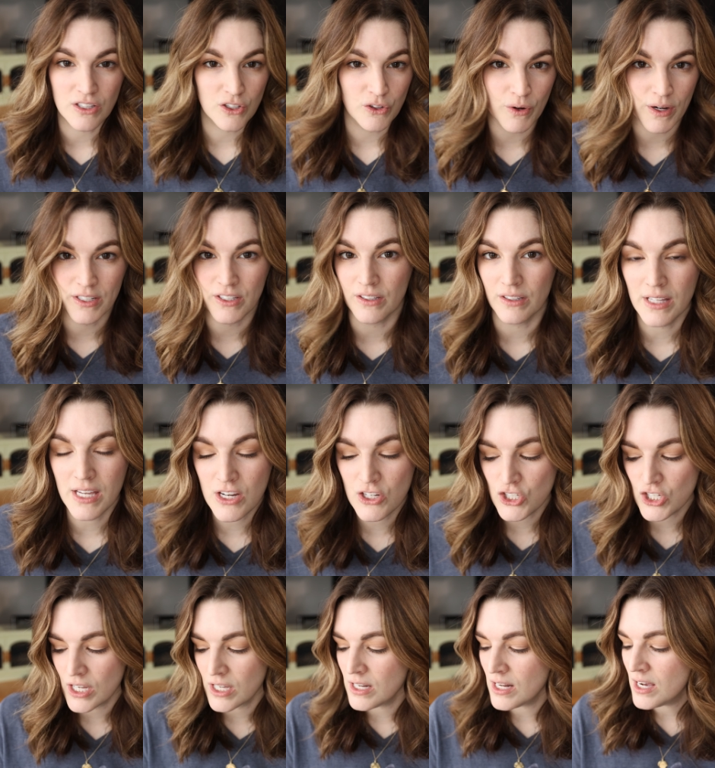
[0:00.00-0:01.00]
and the
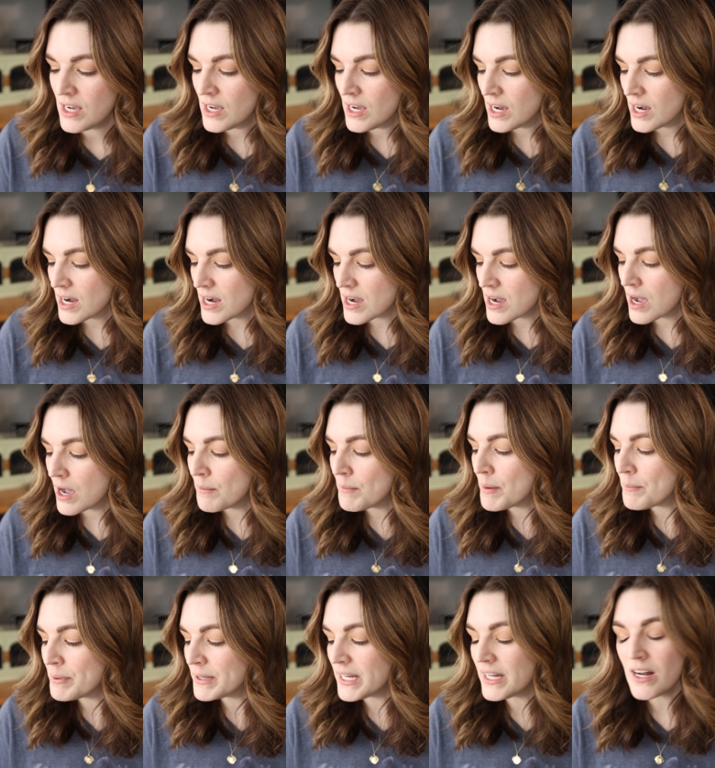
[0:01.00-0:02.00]
granulation,
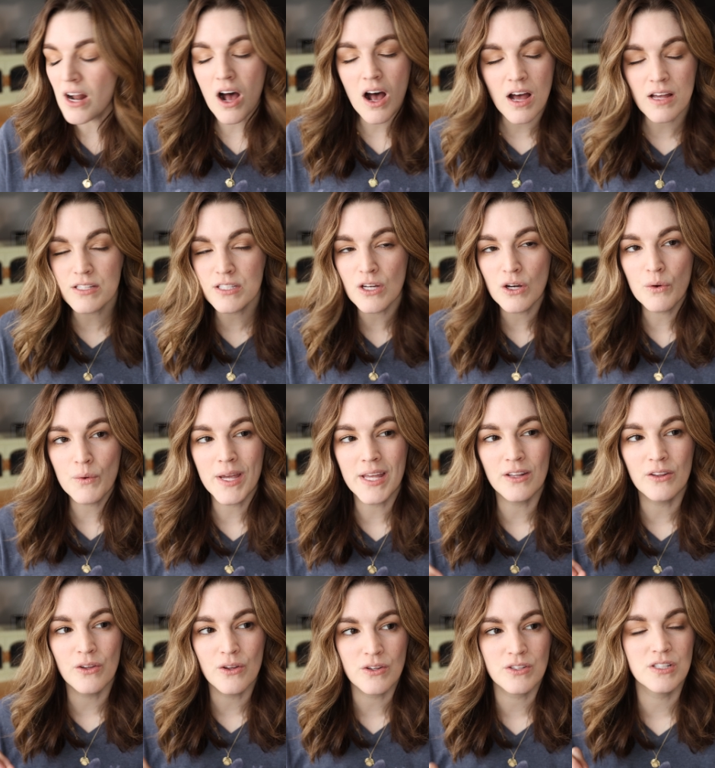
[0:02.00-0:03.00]
but it also
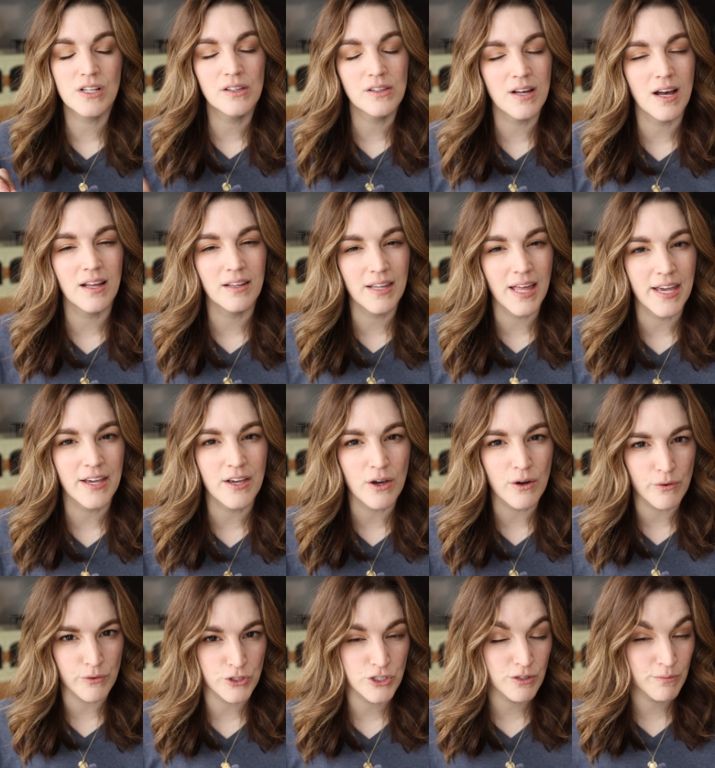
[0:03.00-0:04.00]
looks a lot like
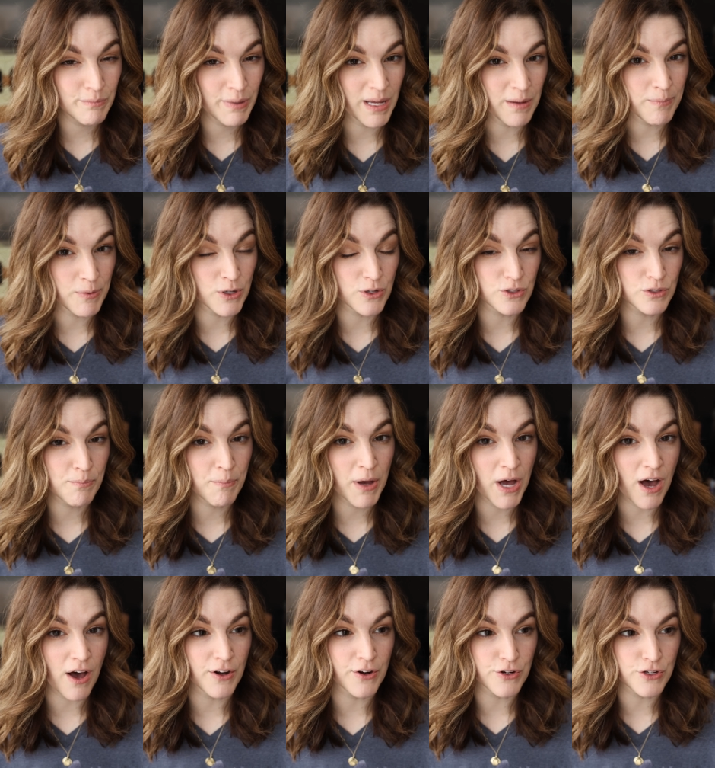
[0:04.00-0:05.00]
Ocean Papers
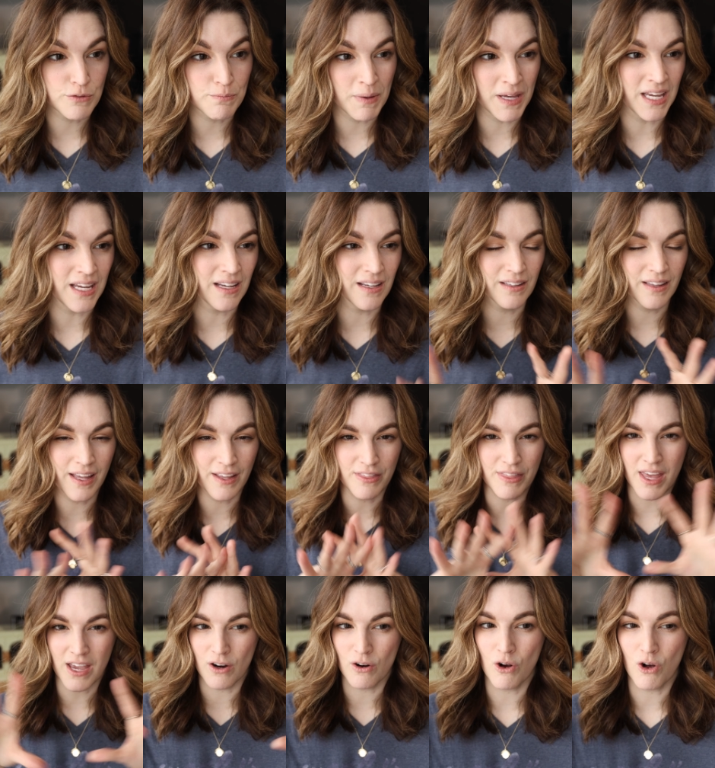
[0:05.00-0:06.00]
Potter's Pink.
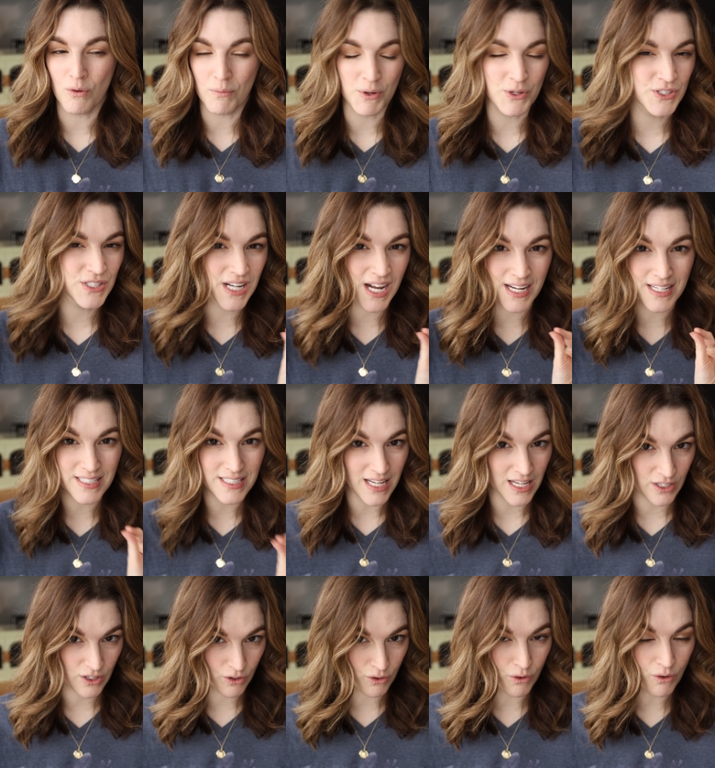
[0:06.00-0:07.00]
Like, they are almost
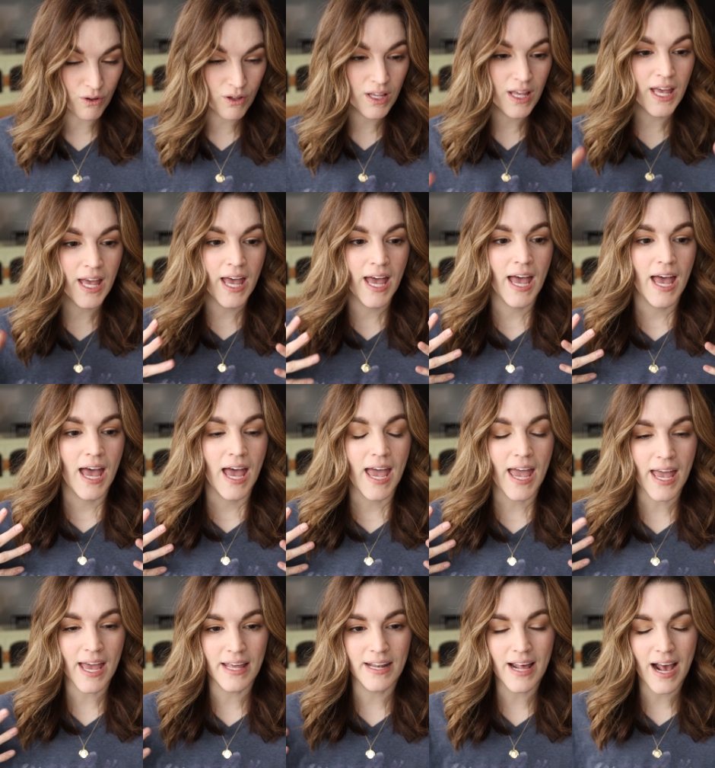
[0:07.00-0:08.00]
identical,
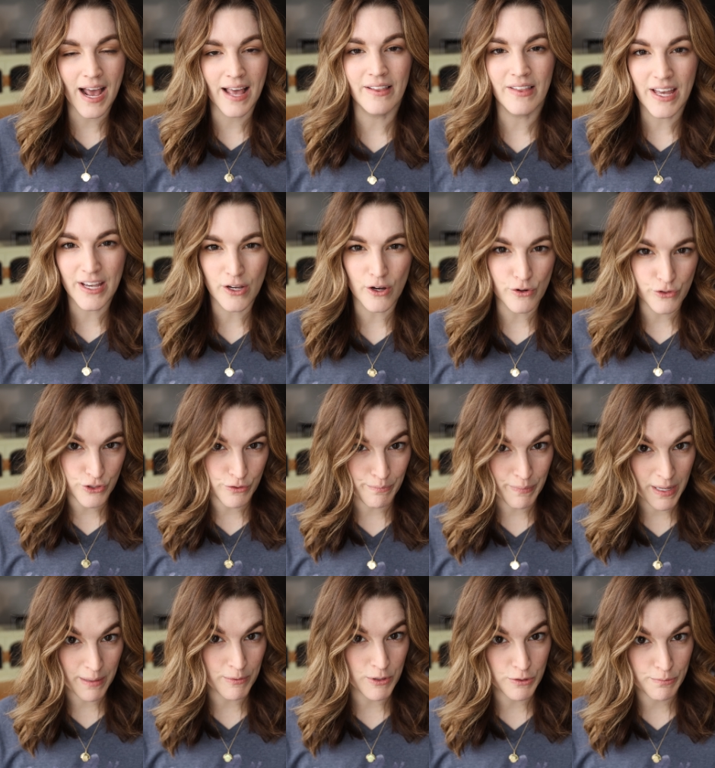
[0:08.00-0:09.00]
and I like Ocean
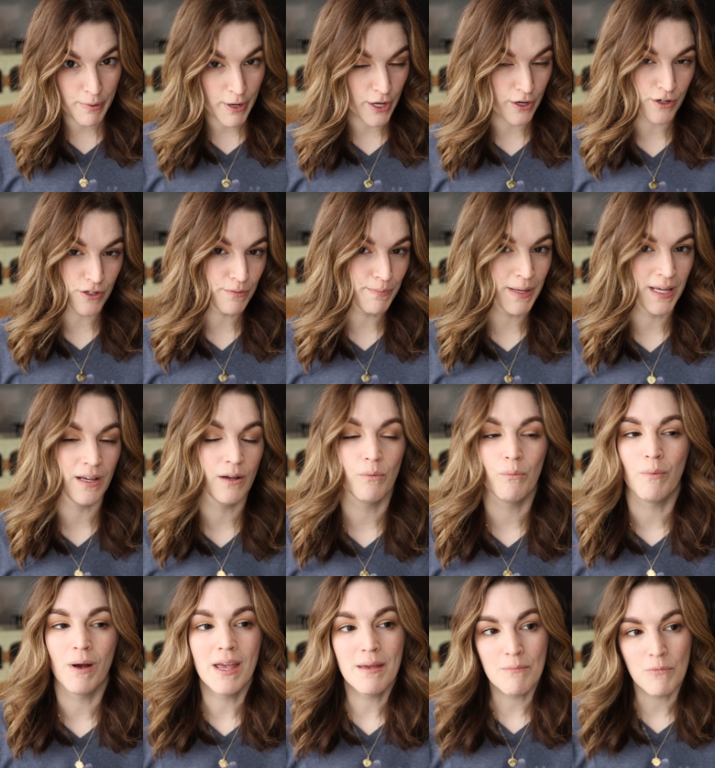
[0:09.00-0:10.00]
Papers Potter's
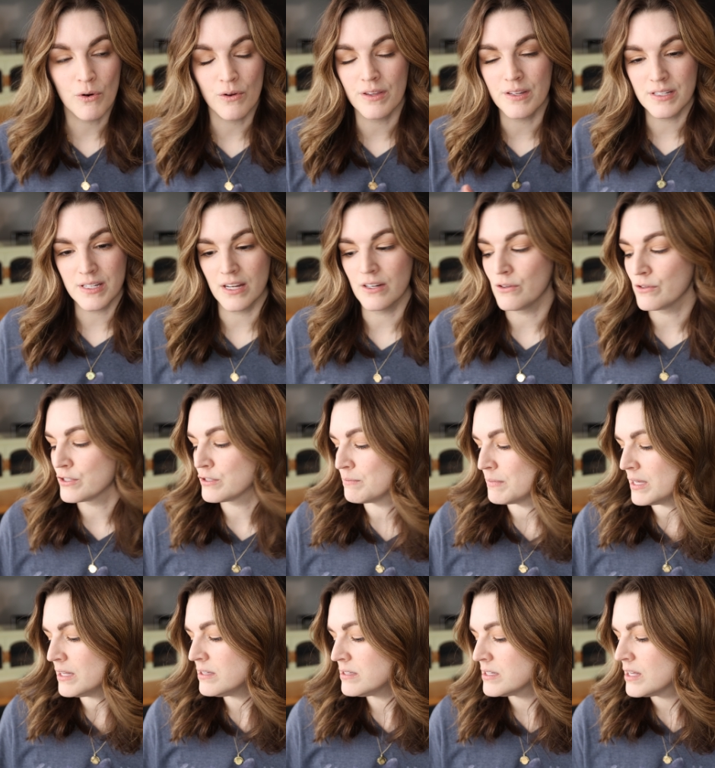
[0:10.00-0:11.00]
Pink way more than Daniel
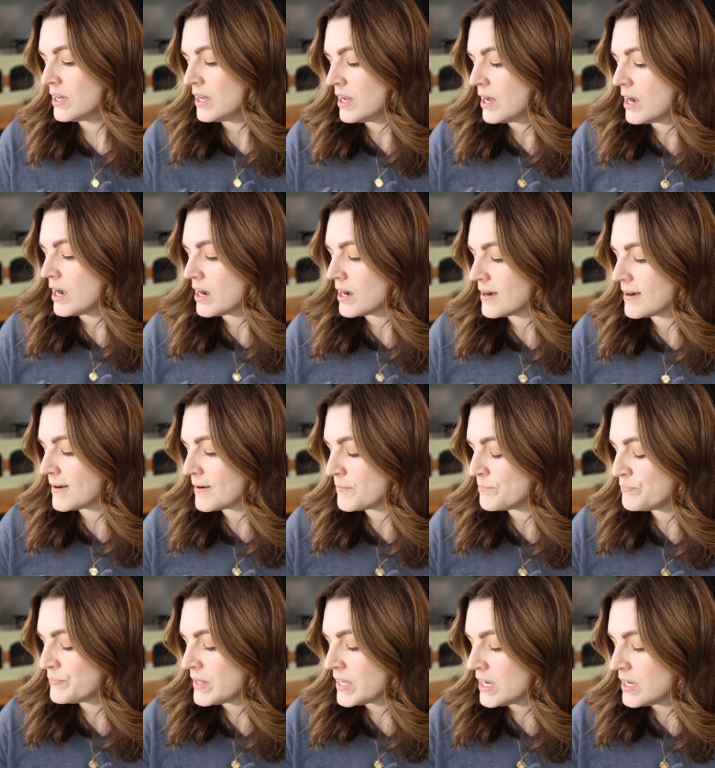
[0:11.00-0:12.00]
Smith,
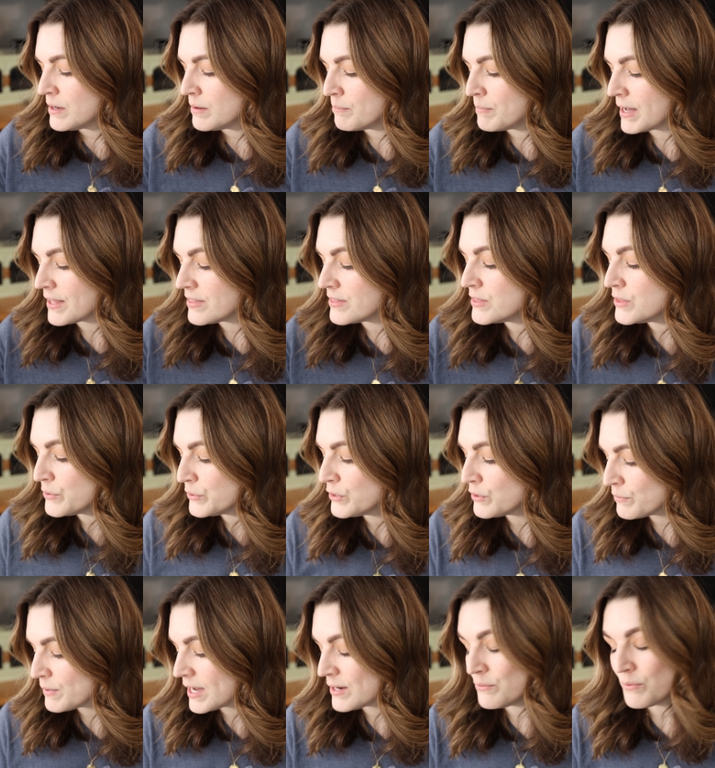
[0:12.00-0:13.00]
but
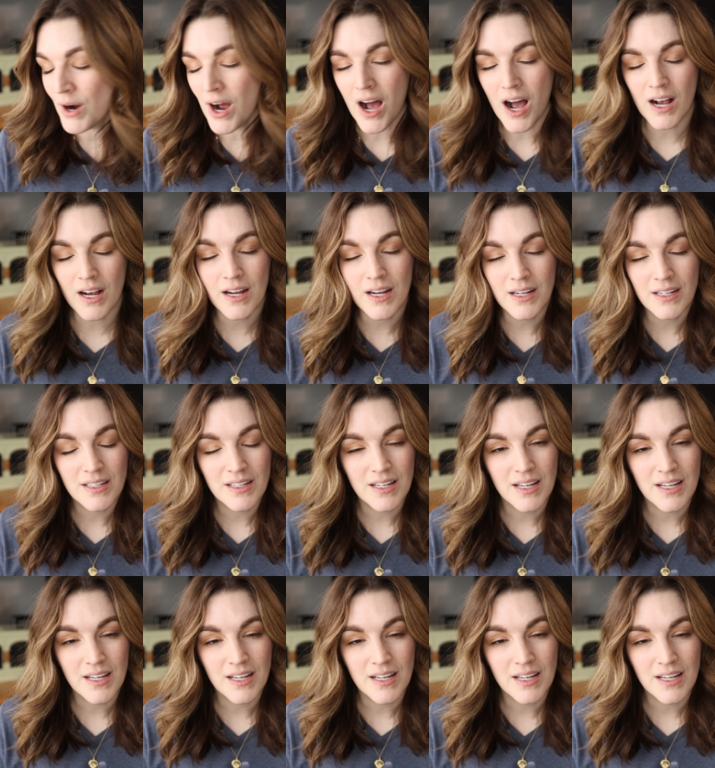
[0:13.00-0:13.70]
Lunar Red Rock